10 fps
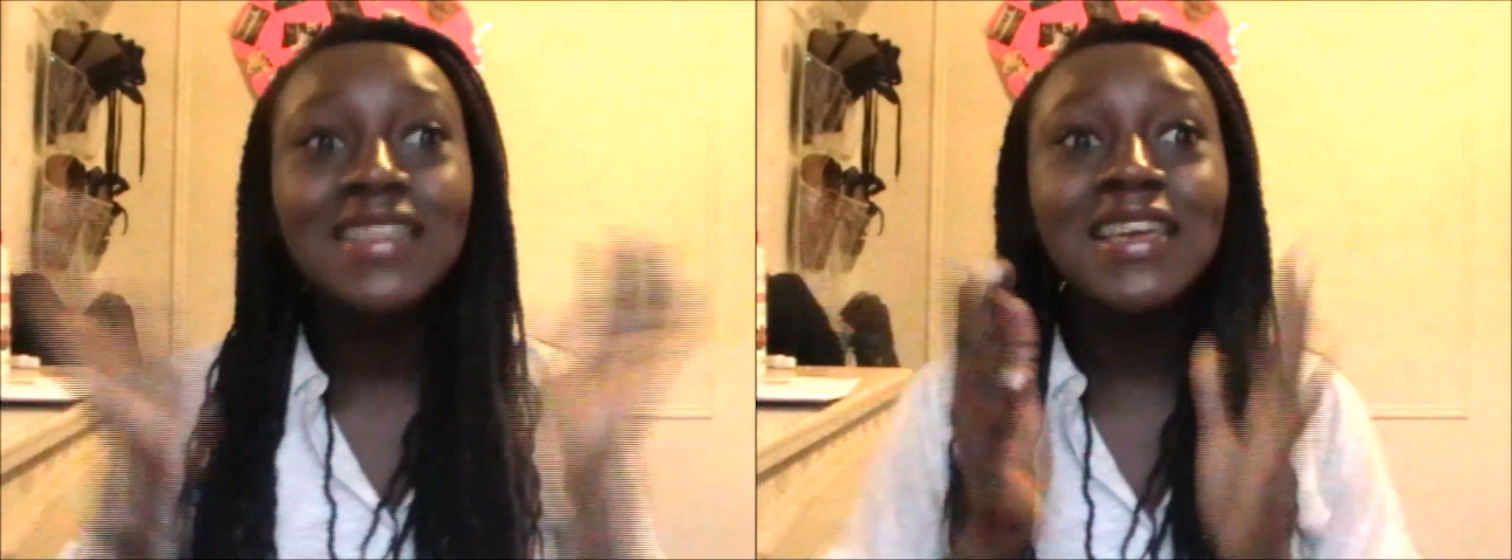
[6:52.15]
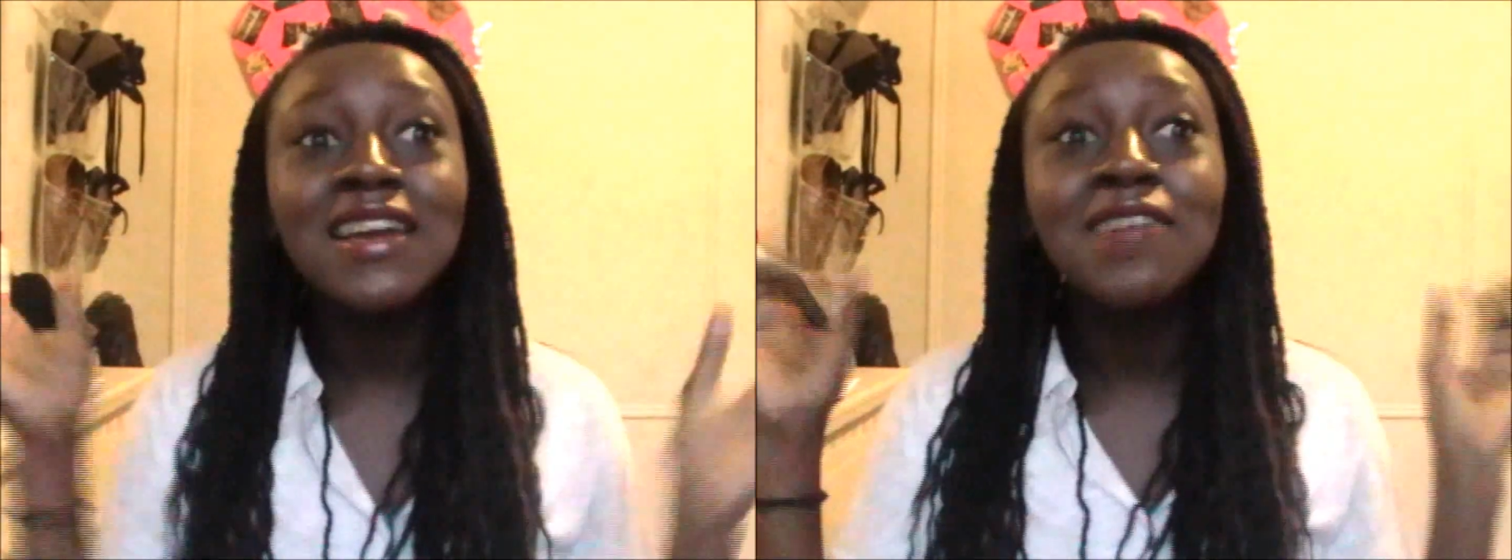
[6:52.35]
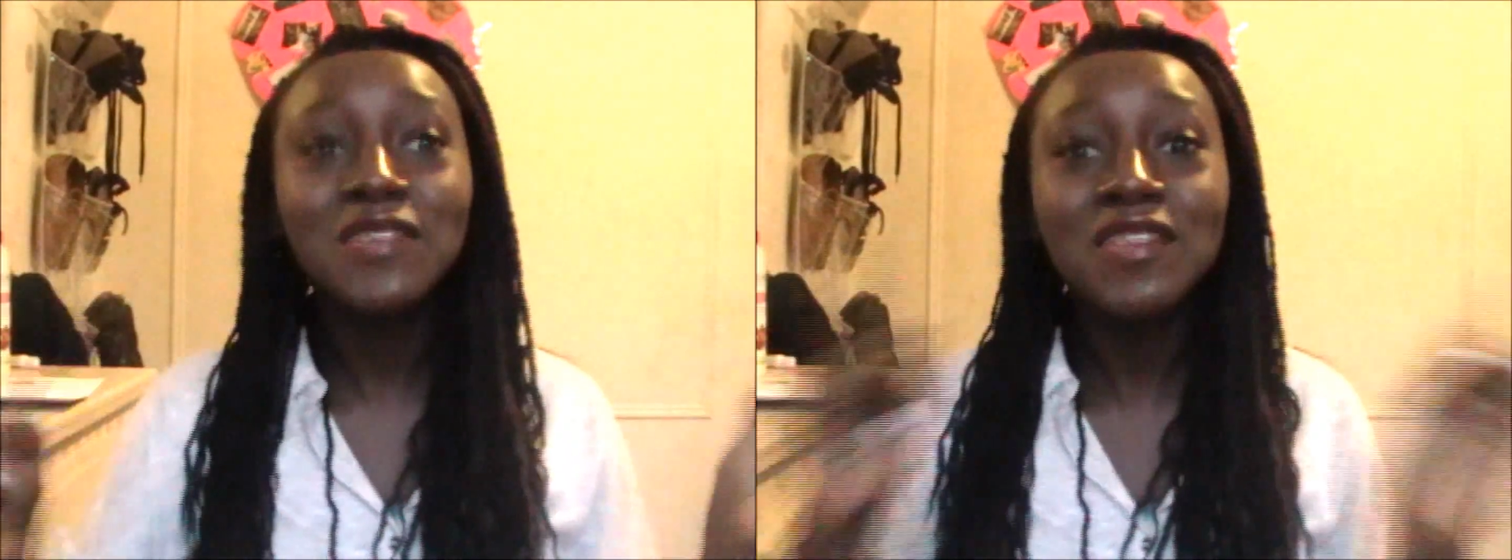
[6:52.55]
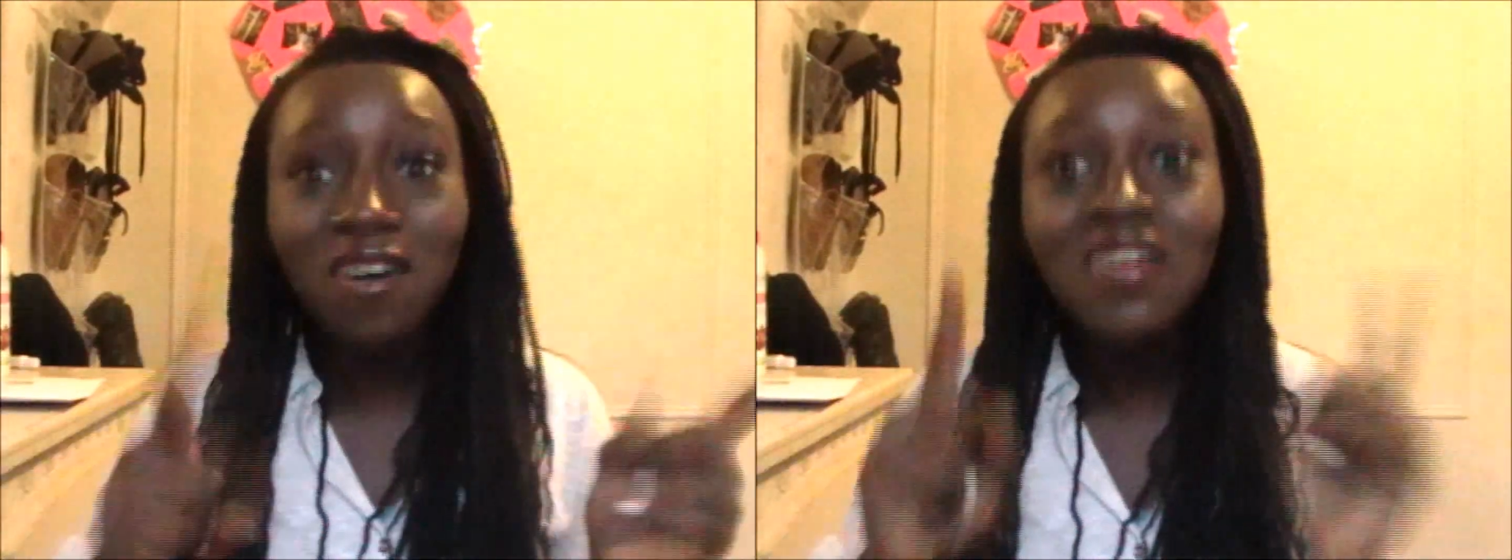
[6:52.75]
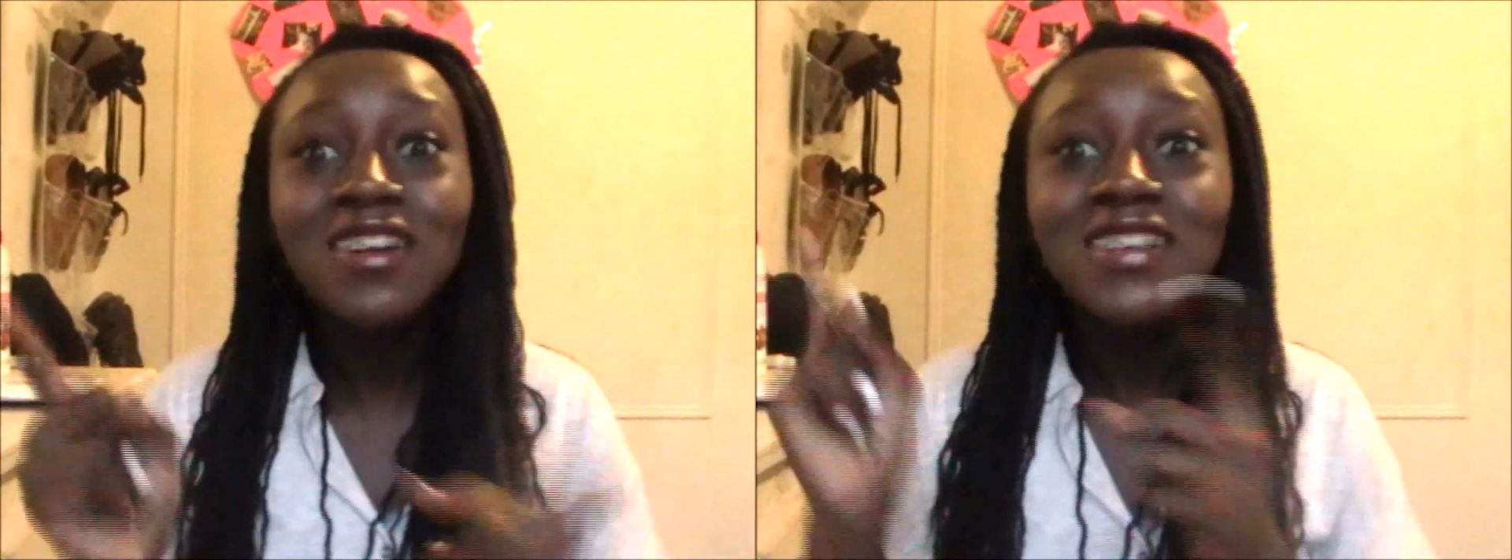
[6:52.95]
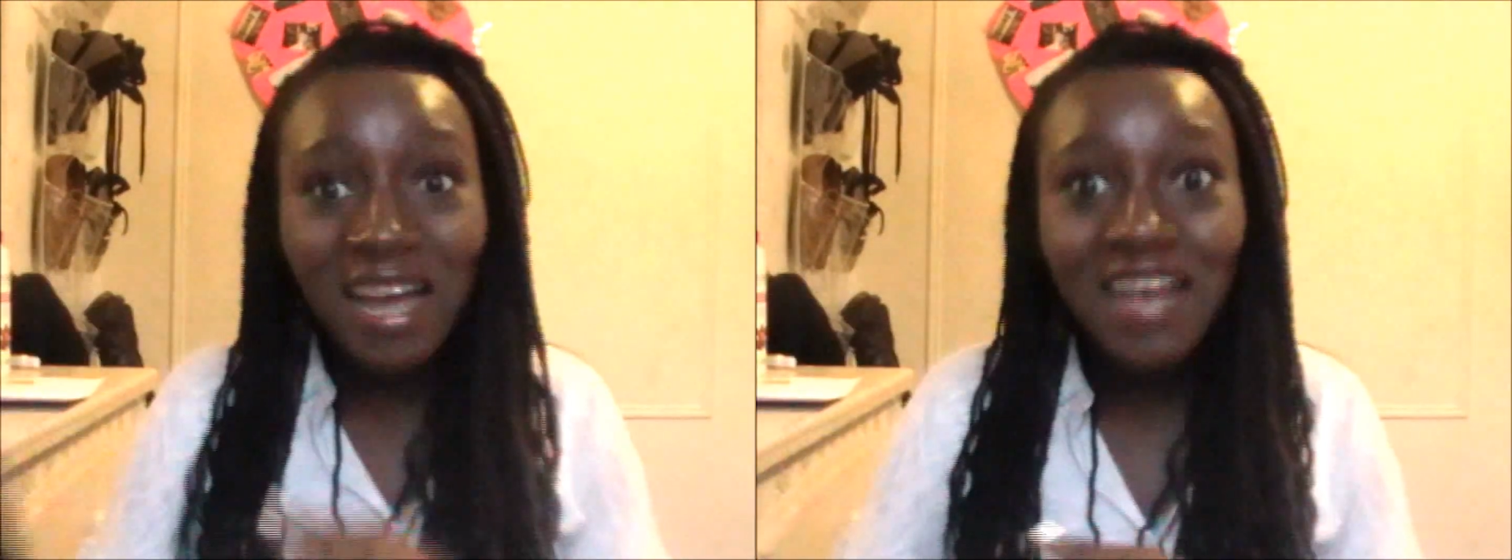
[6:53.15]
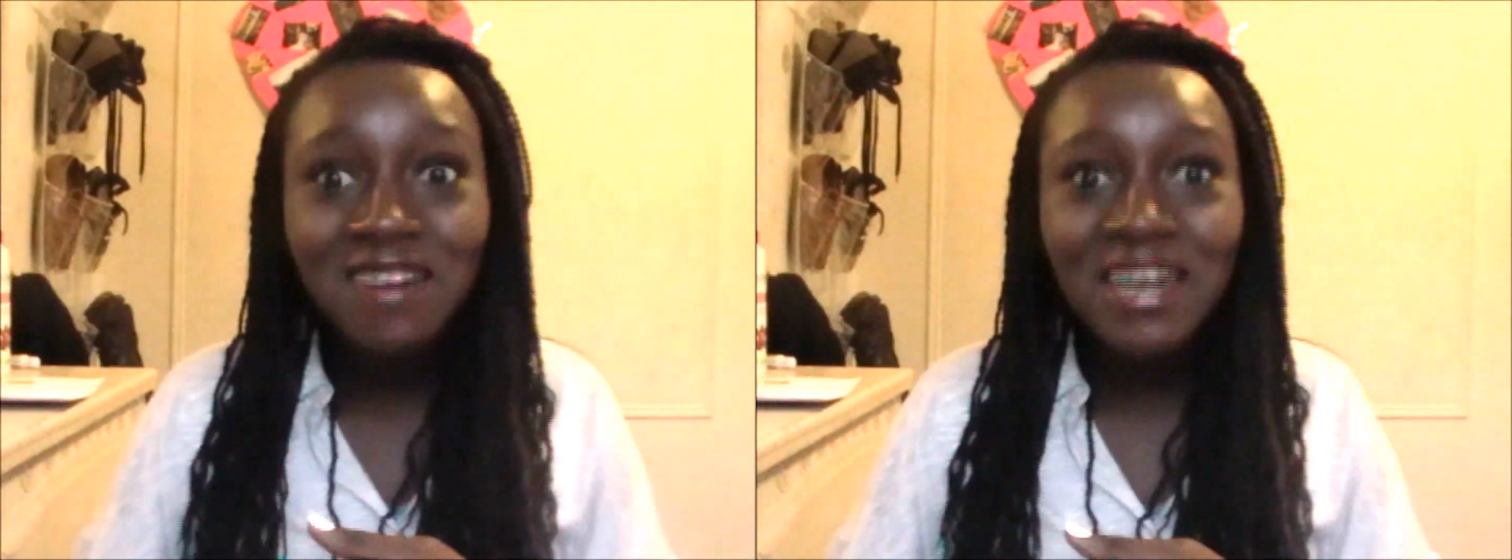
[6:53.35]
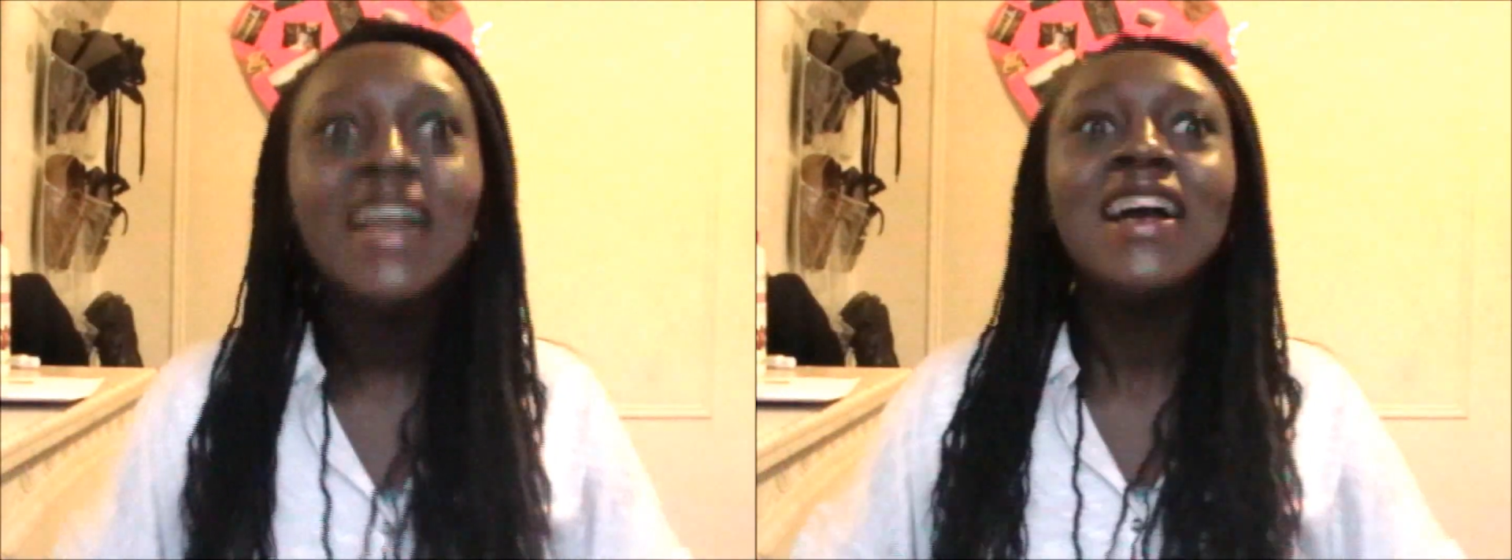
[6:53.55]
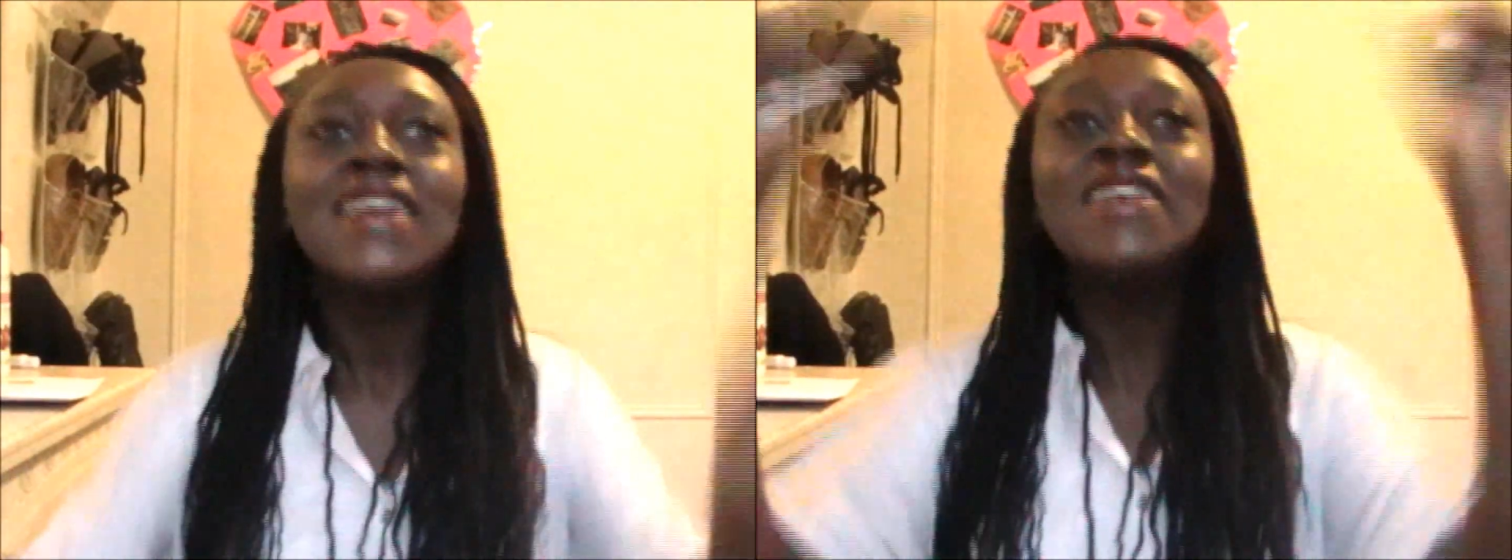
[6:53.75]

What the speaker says: Daehyun was on our side, right?